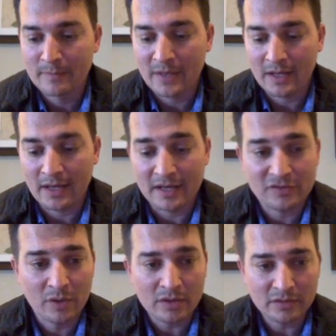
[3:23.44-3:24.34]
And it's
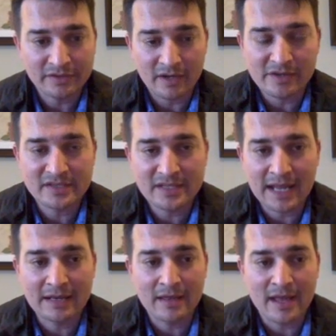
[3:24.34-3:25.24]
critical to
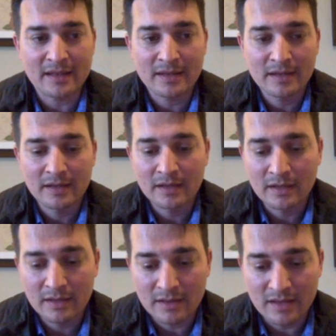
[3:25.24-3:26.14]
understand that
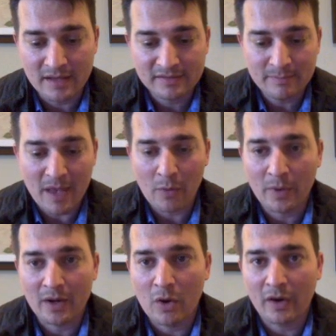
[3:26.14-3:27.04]
this
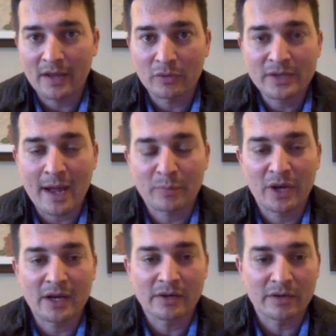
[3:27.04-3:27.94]
malware can only
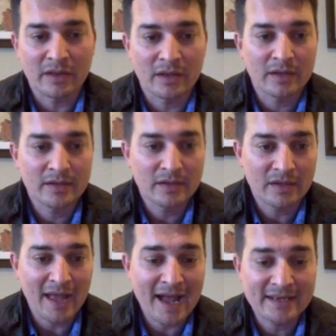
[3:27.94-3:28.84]
operate under the
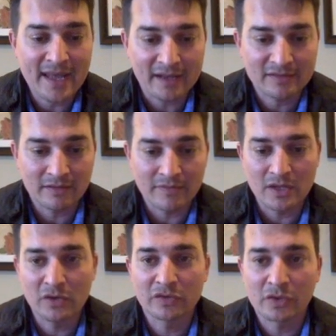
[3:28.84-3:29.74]
context of the
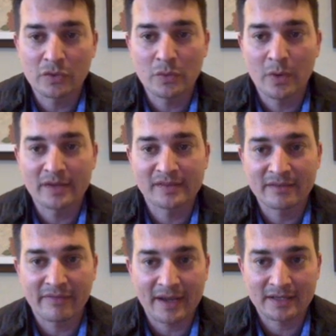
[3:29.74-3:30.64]
user who was
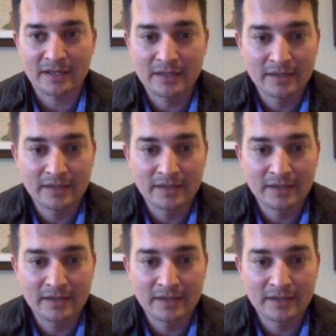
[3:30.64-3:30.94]
infected.